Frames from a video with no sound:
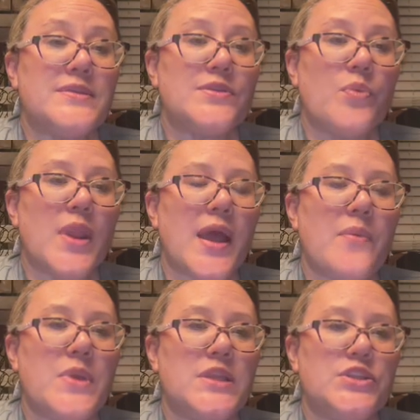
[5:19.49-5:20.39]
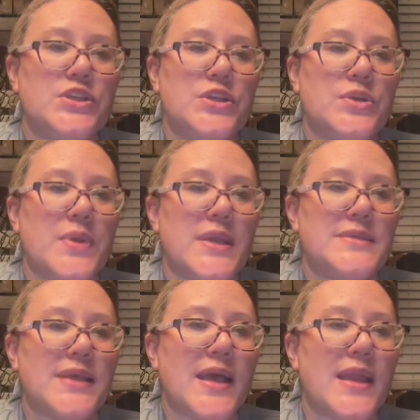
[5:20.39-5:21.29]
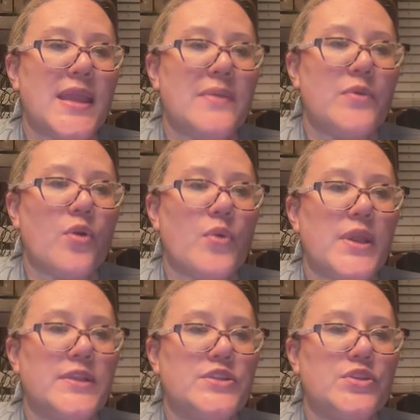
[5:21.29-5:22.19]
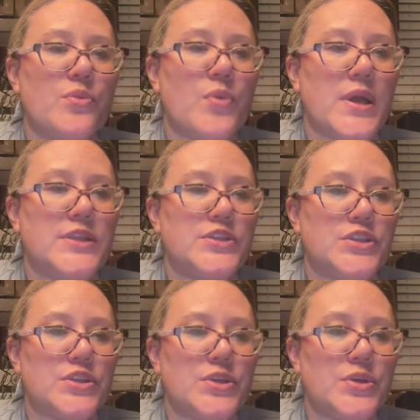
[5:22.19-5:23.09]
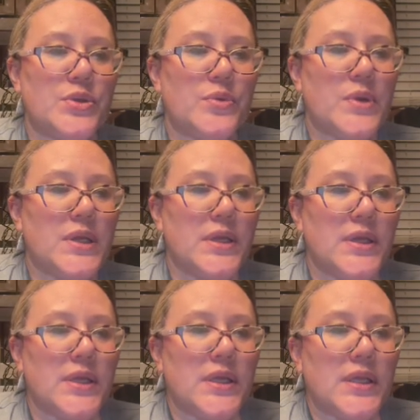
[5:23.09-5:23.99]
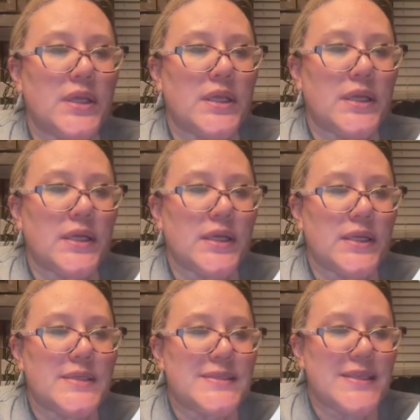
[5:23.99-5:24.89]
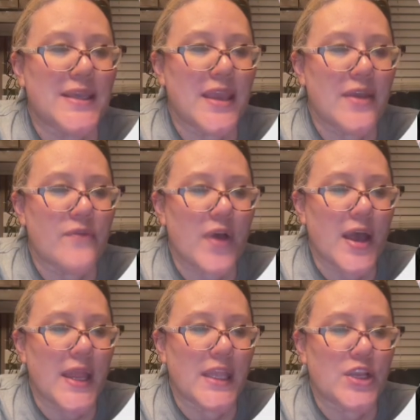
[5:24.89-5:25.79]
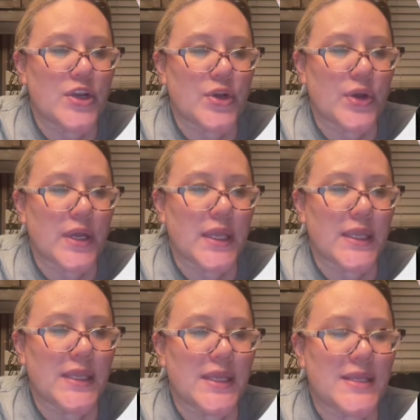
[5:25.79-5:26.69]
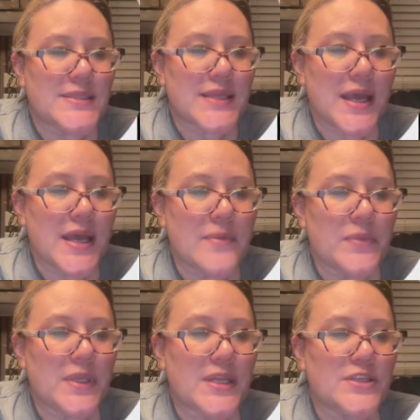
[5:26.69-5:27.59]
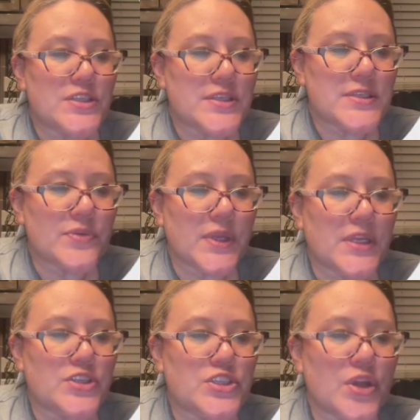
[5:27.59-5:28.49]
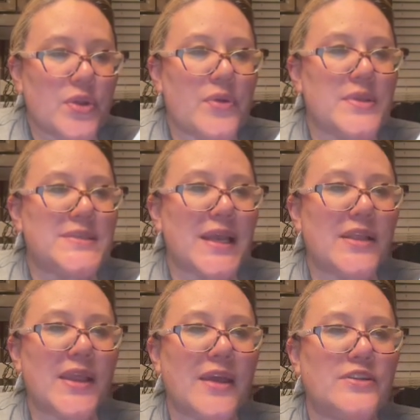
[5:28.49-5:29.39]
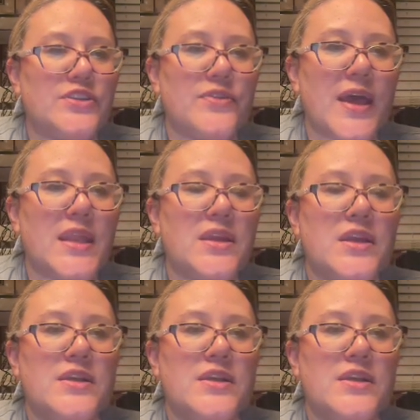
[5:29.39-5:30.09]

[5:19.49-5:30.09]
So what I want to do is I am going to want to see if I could get into the screen and show you exactly how to do that.